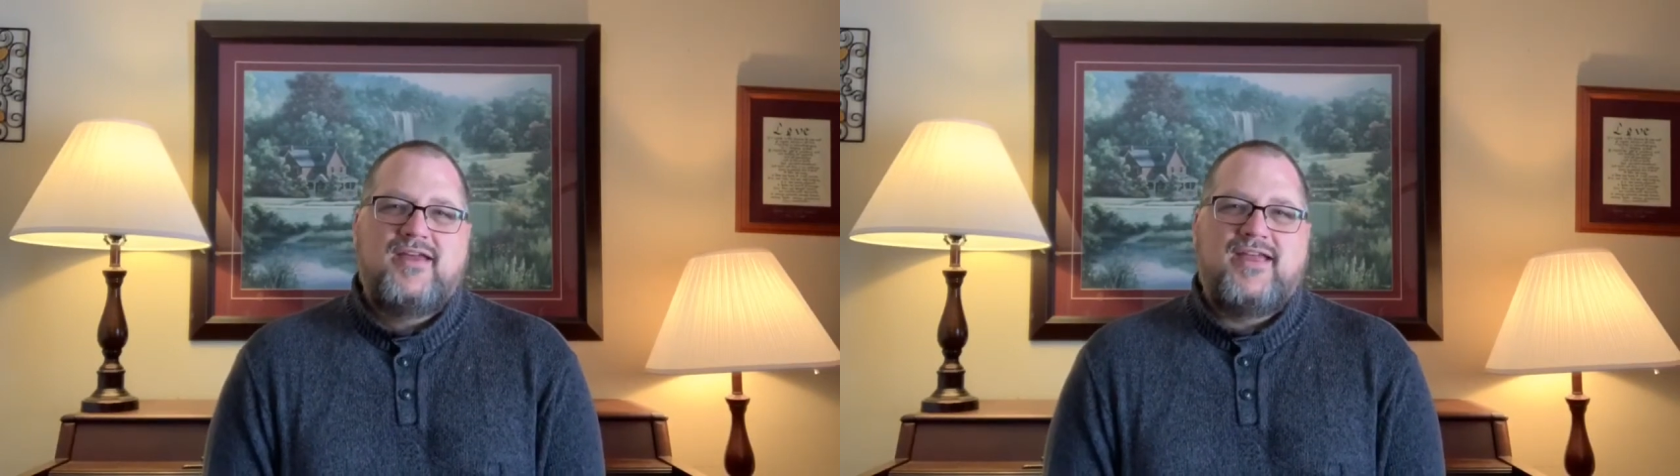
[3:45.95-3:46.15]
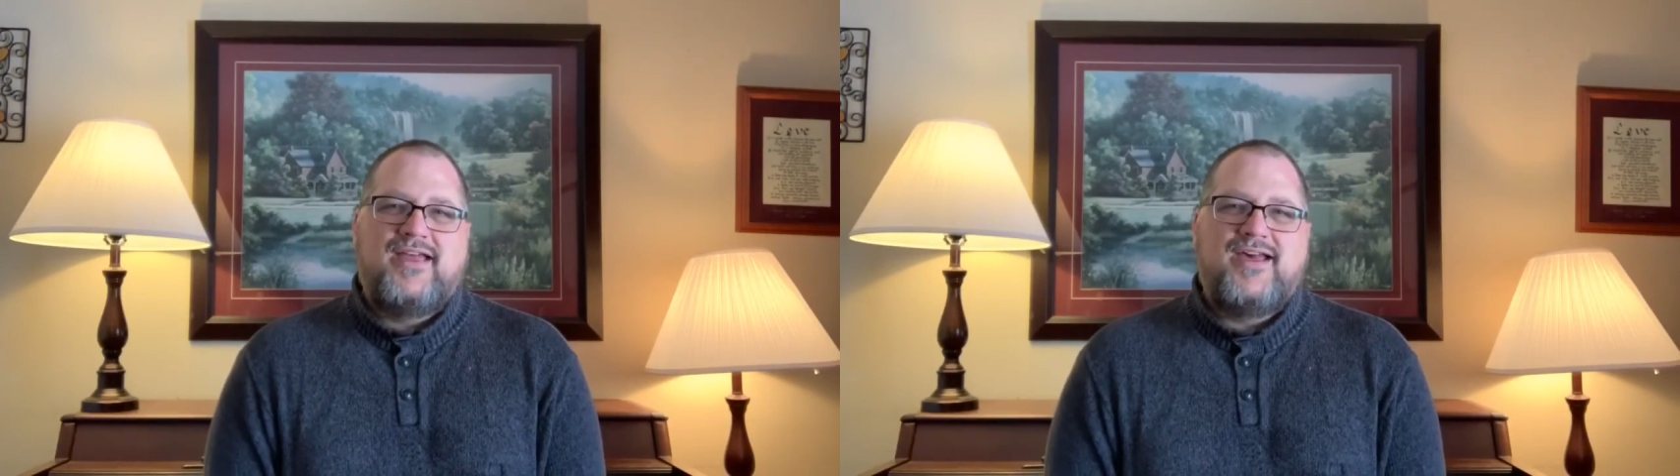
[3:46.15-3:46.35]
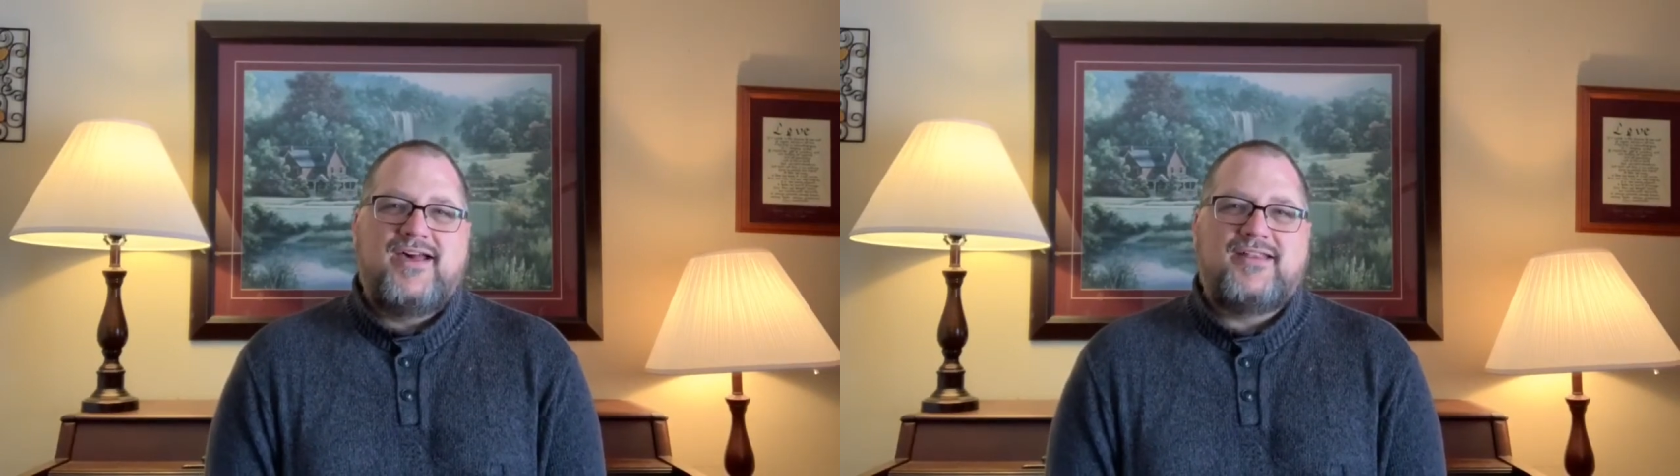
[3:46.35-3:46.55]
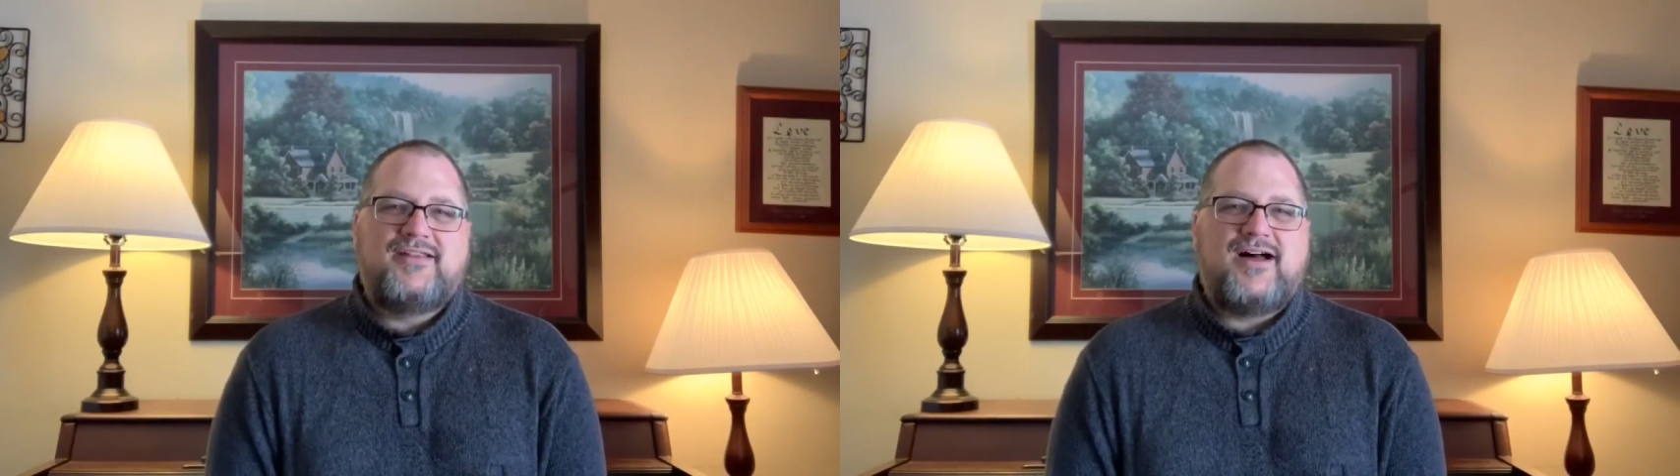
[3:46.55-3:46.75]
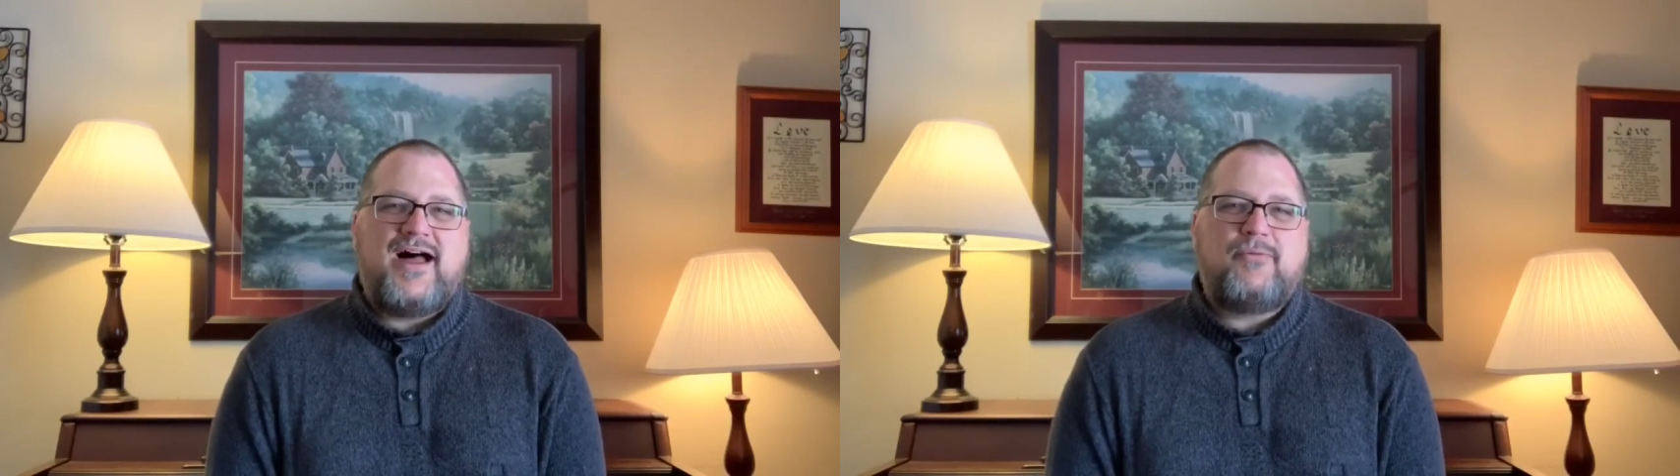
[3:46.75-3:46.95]
and
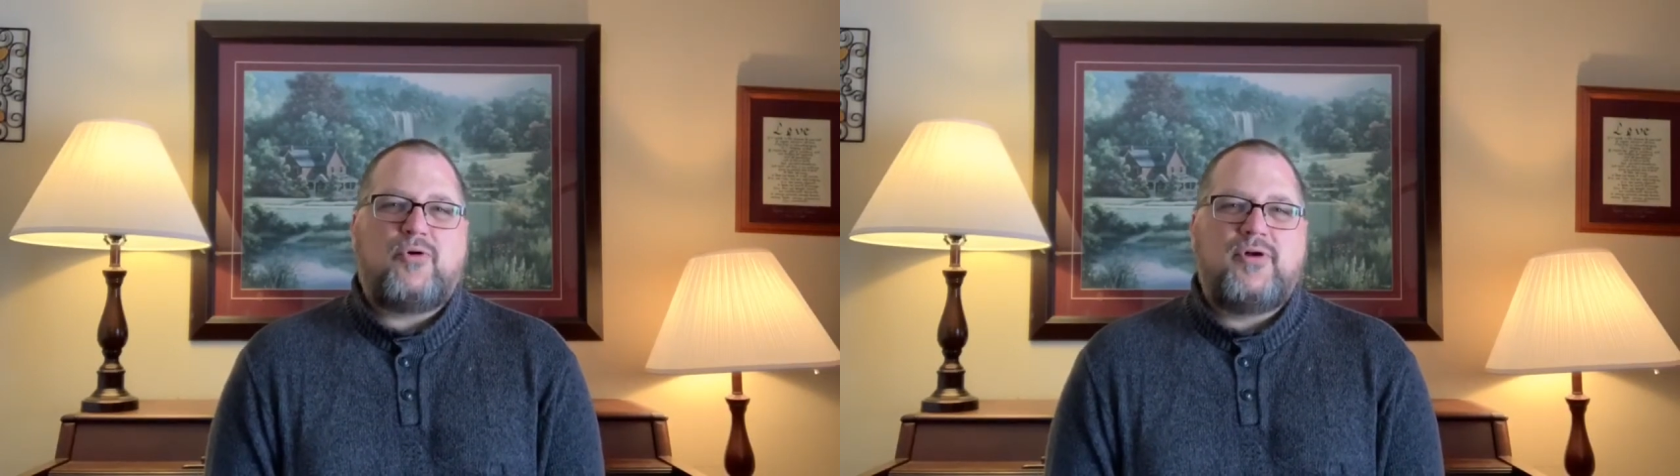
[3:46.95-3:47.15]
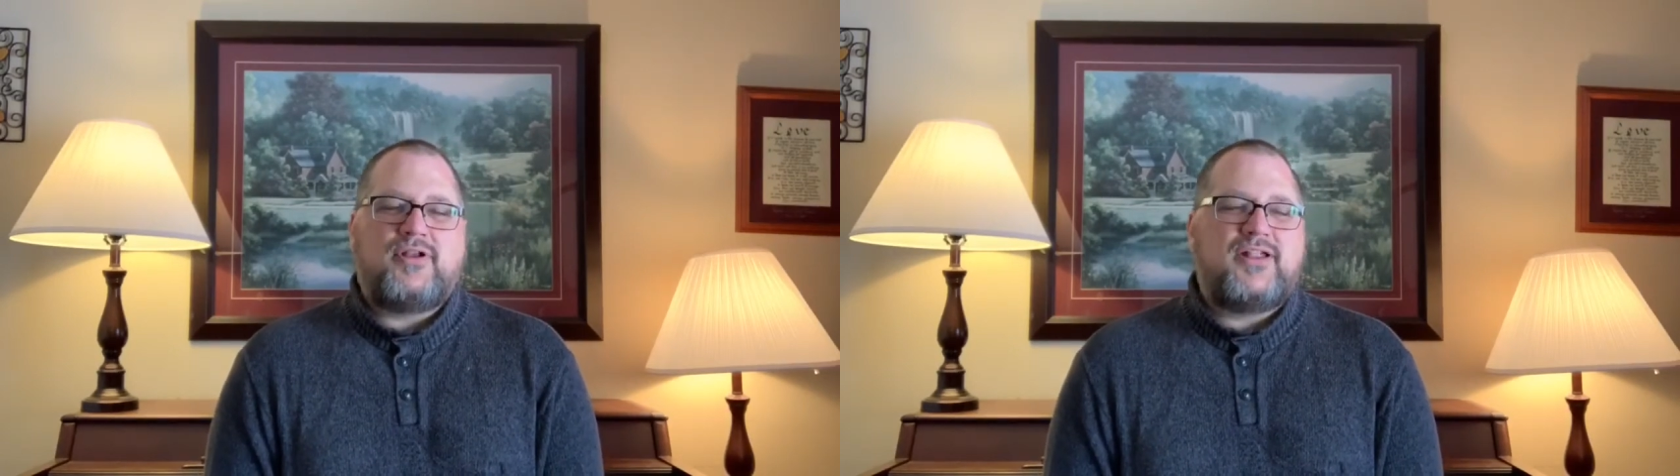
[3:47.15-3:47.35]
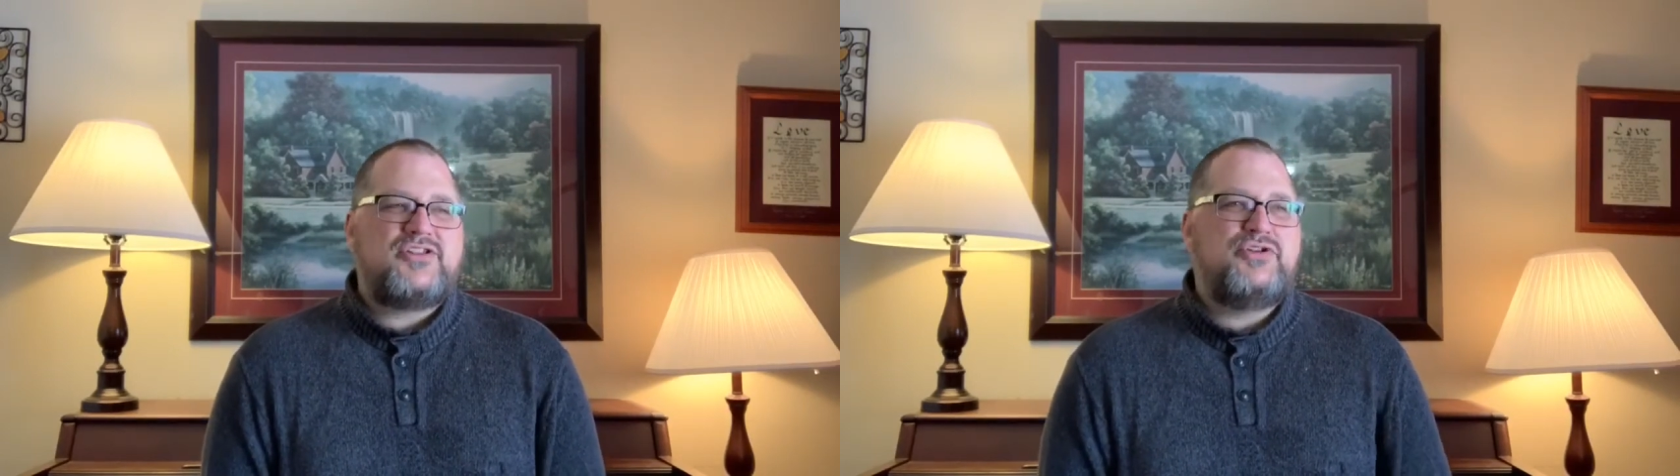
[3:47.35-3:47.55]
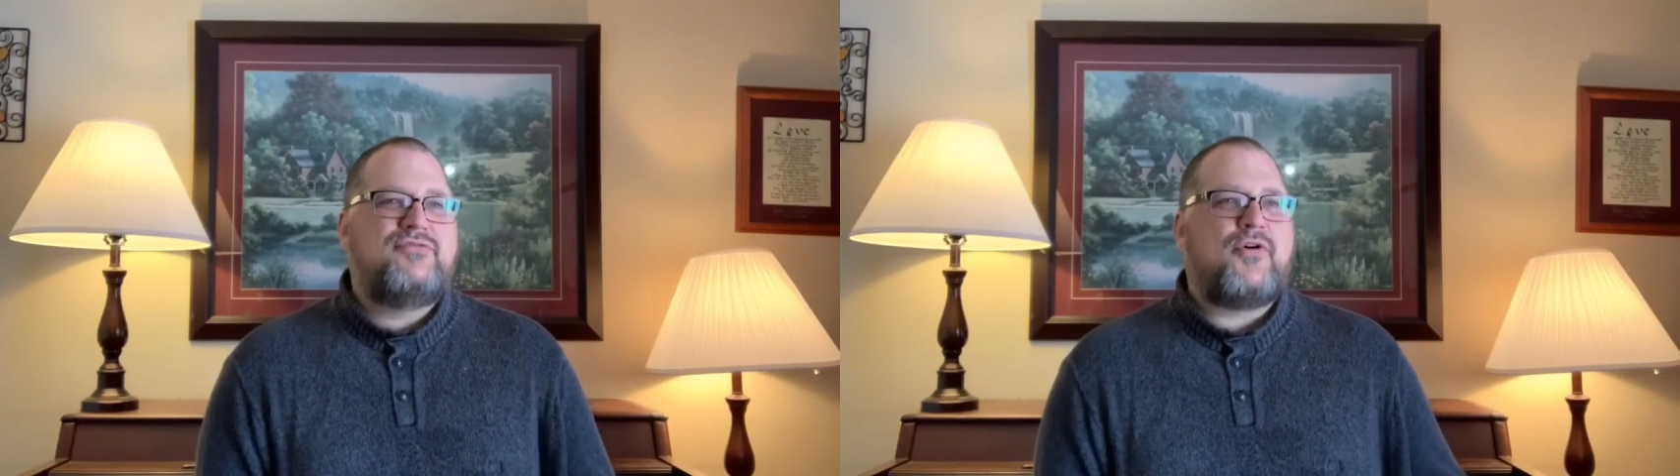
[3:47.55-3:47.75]
I'm going to let you